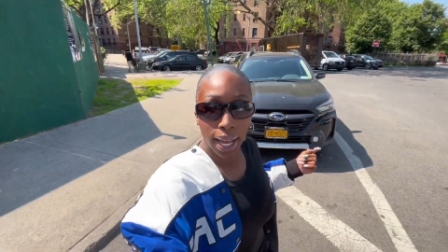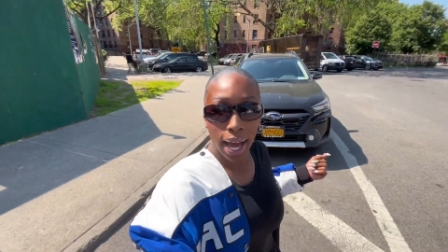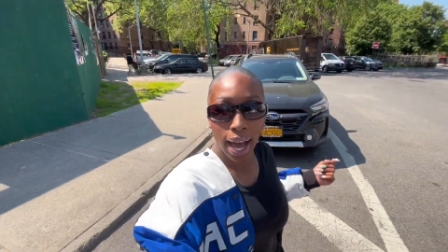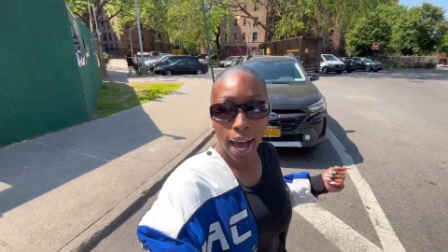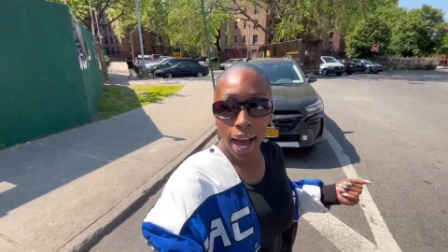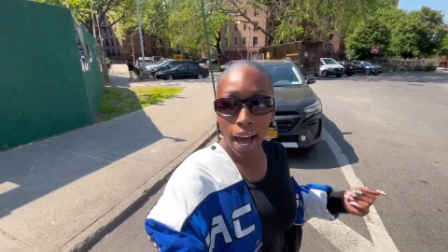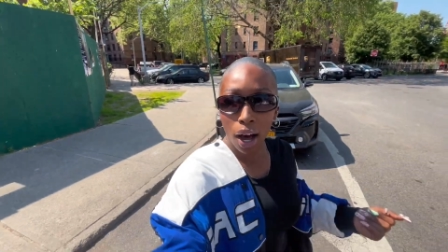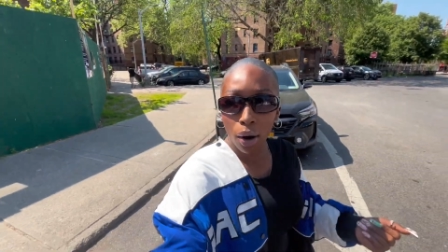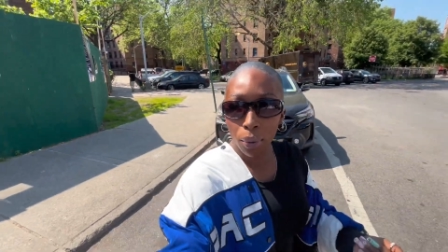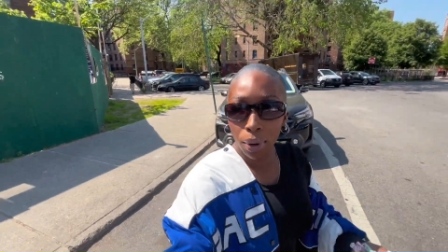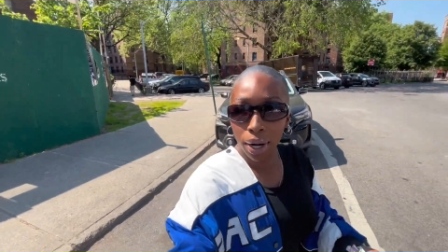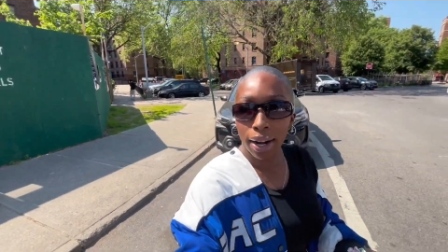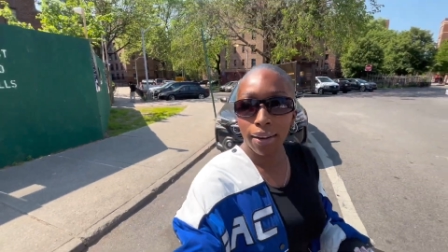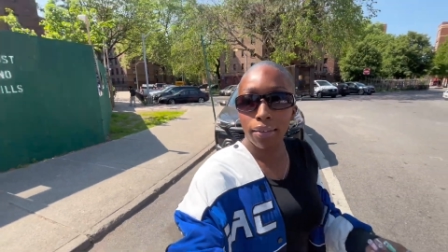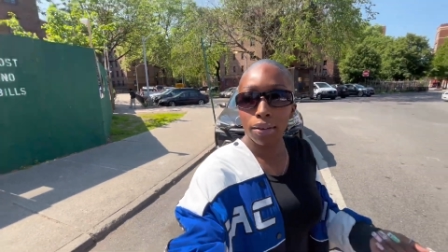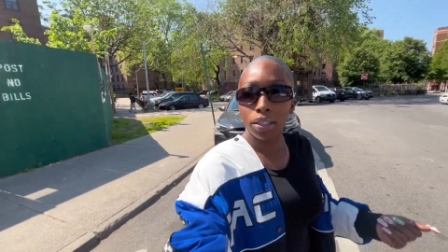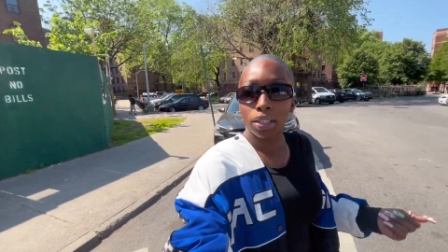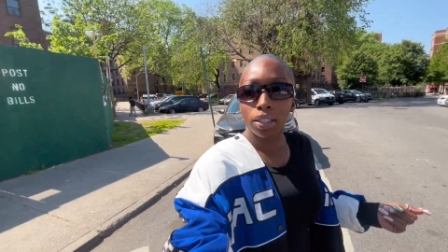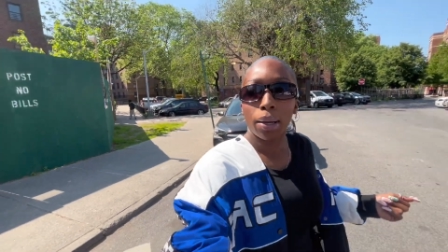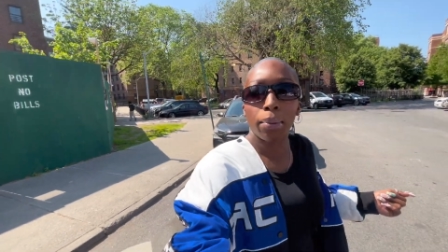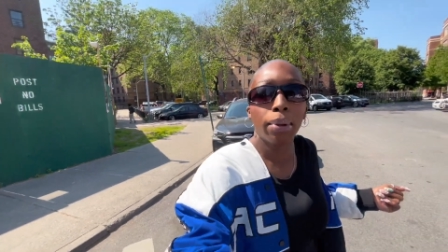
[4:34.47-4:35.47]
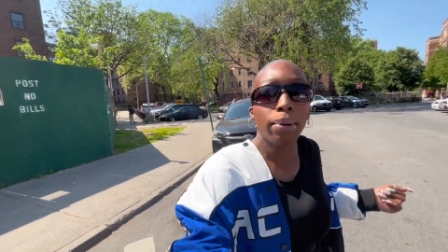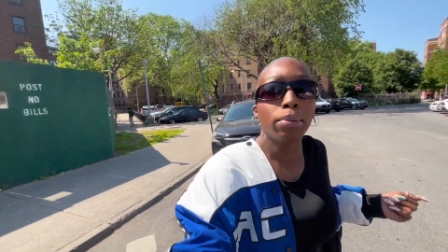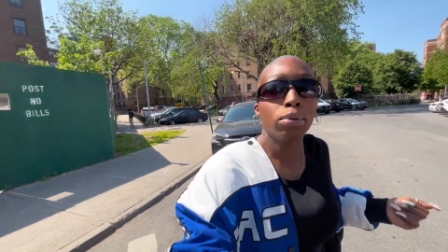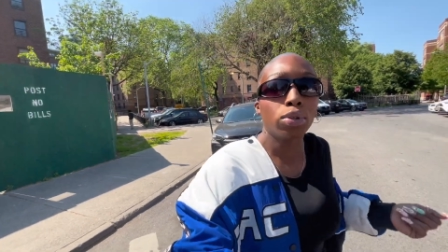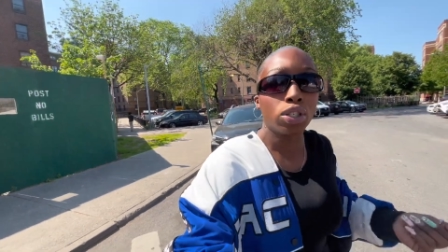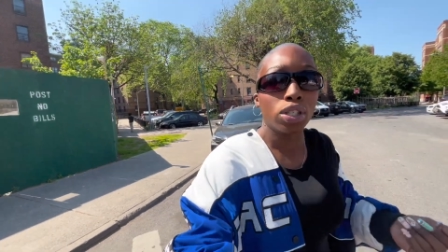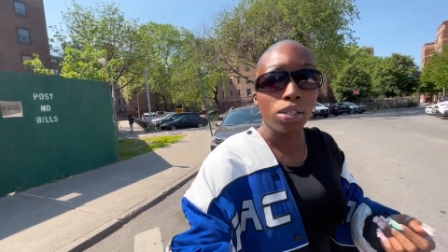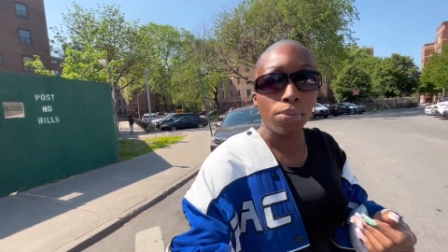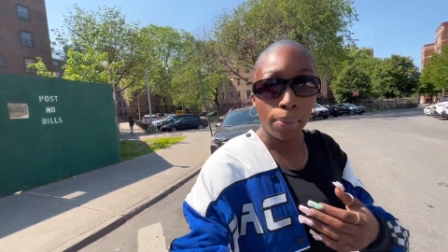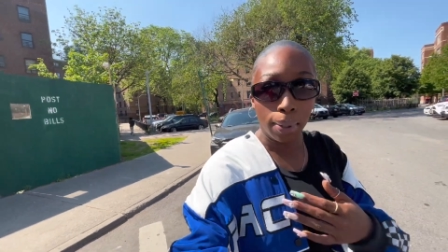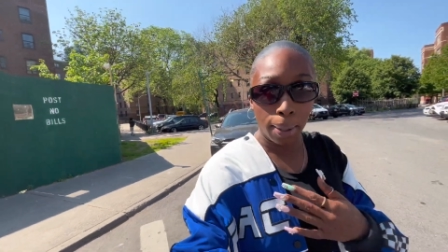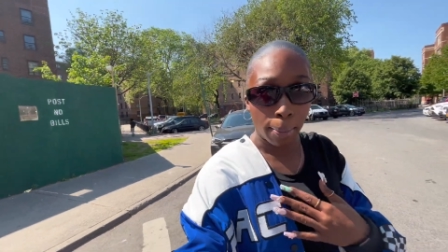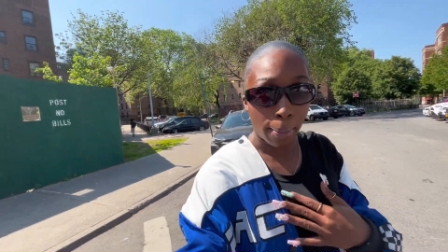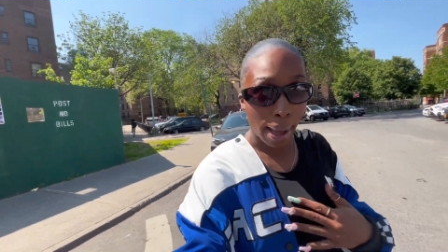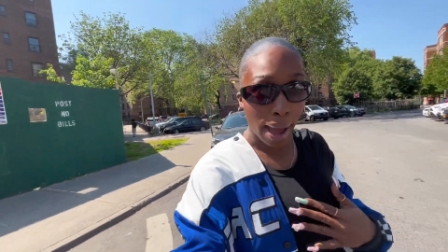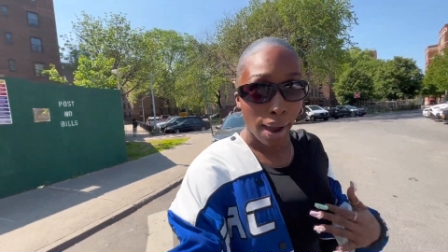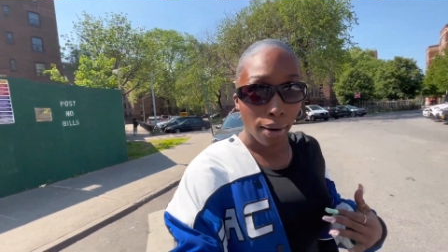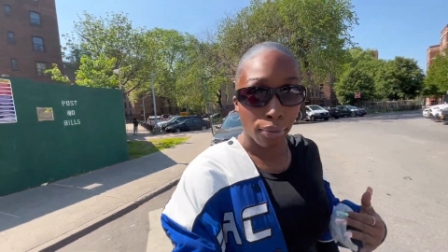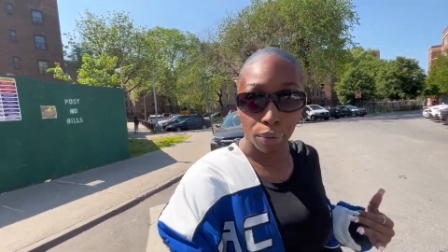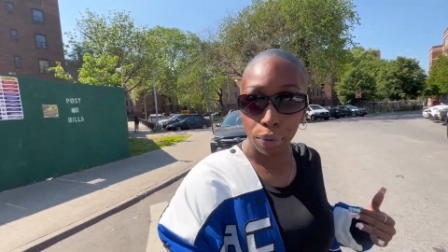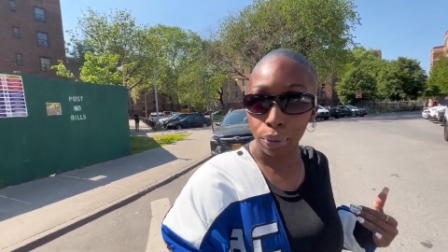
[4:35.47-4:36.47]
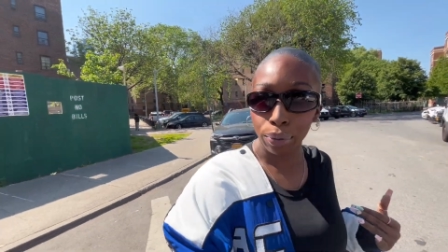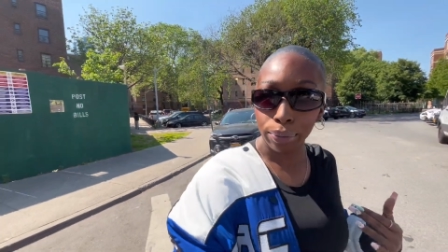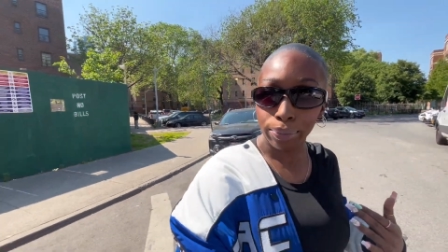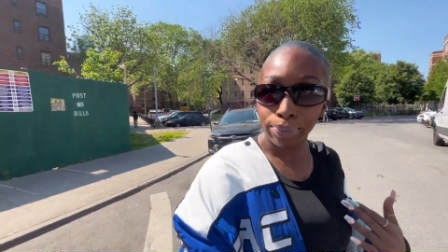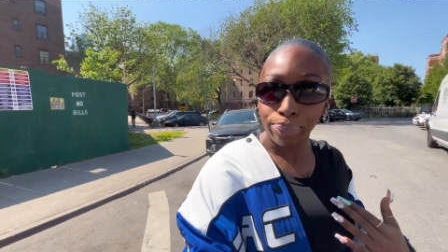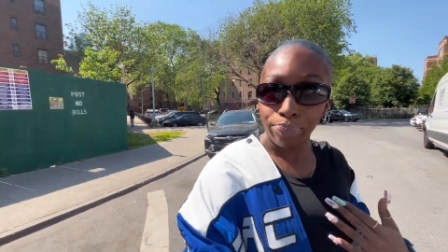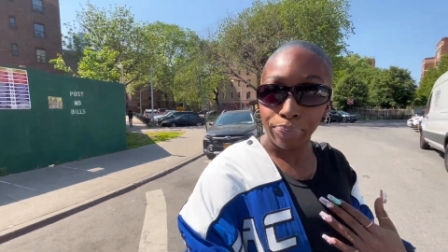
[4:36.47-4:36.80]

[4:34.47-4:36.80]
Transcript: hi, whatever. Some people just be mad rude.